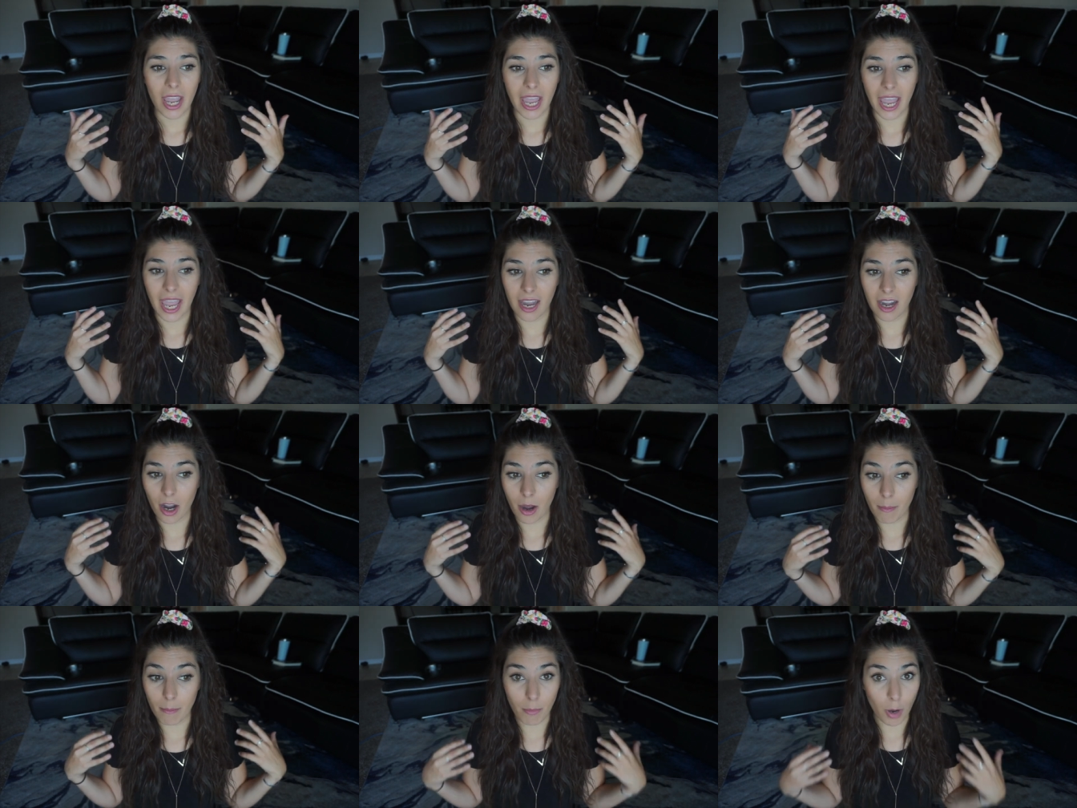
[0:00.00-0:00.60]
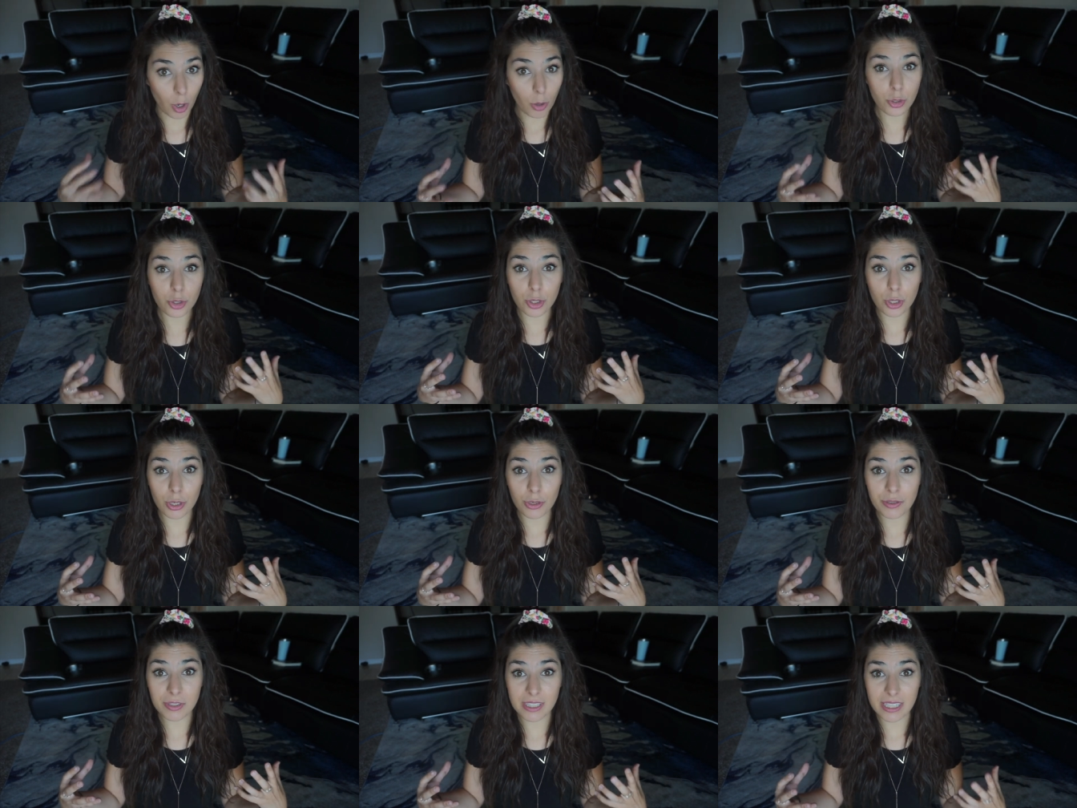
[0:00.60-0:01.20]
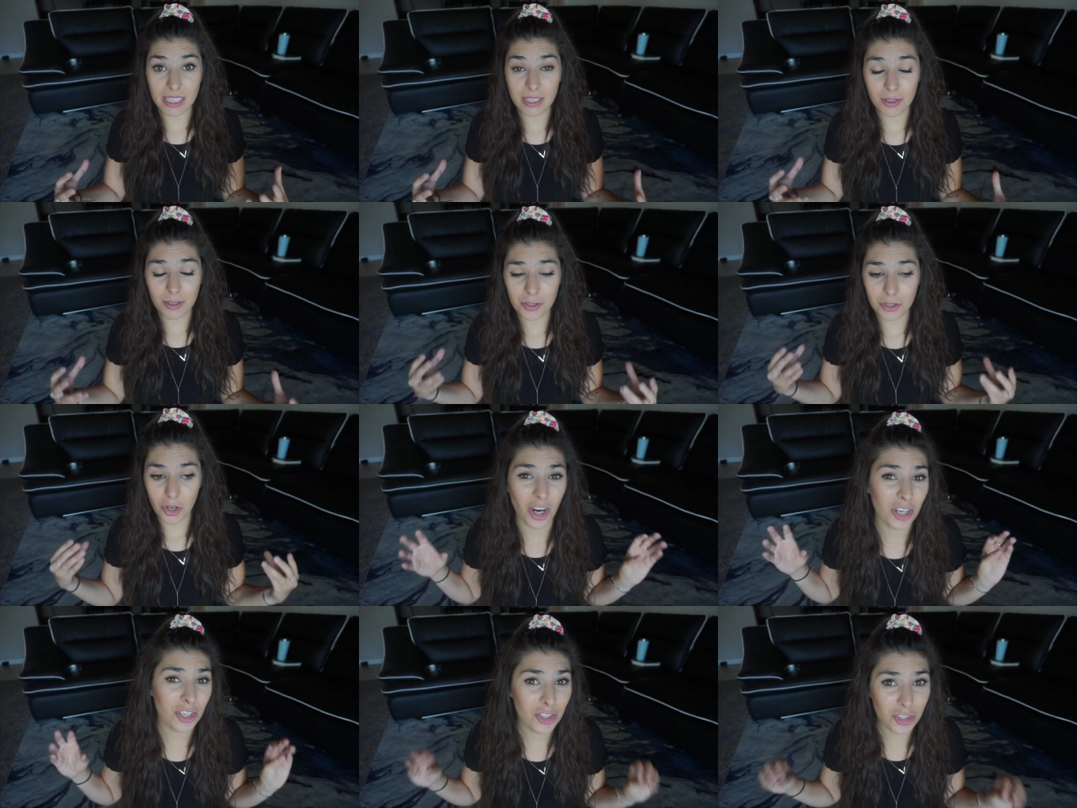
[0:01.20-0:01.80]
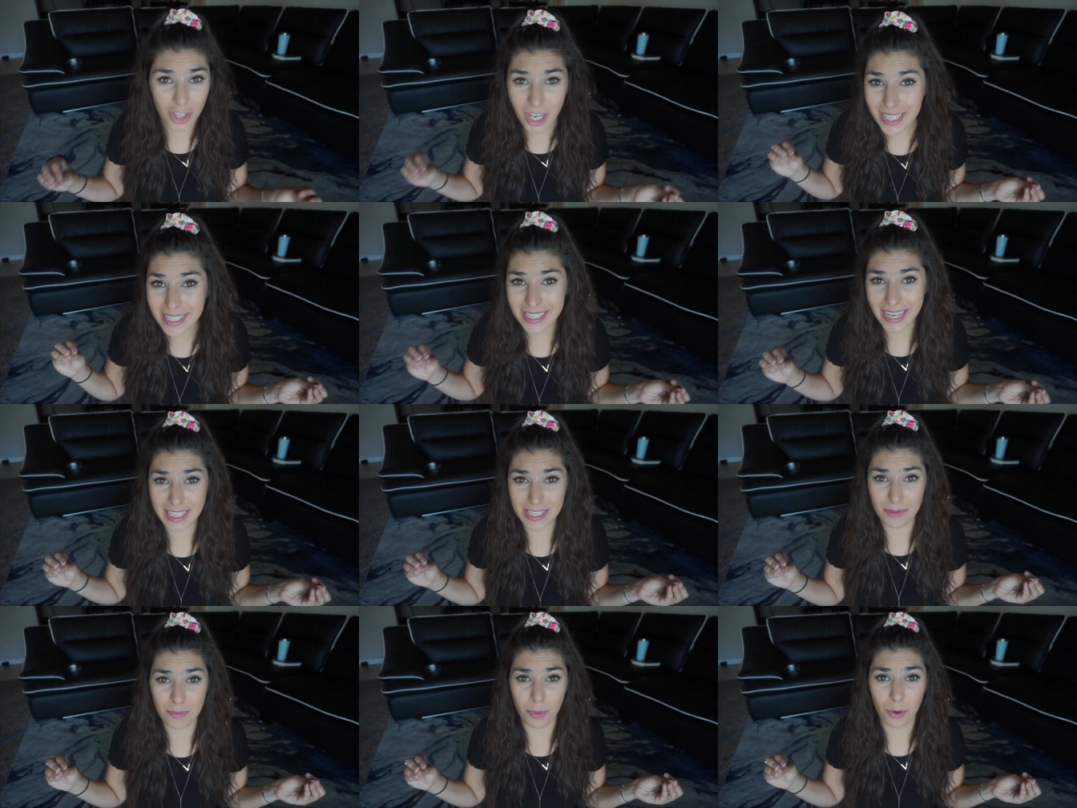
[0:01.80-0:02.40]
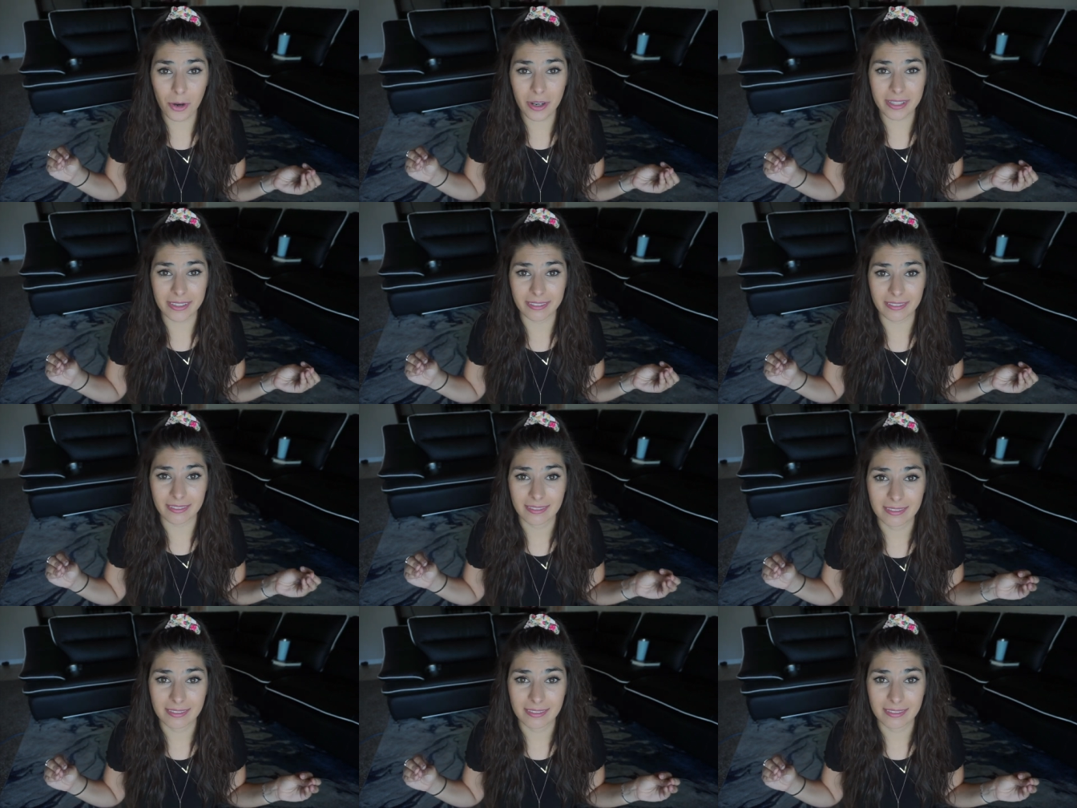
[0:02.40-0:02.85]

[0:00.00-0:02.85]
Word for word: and emotional skills are just as important,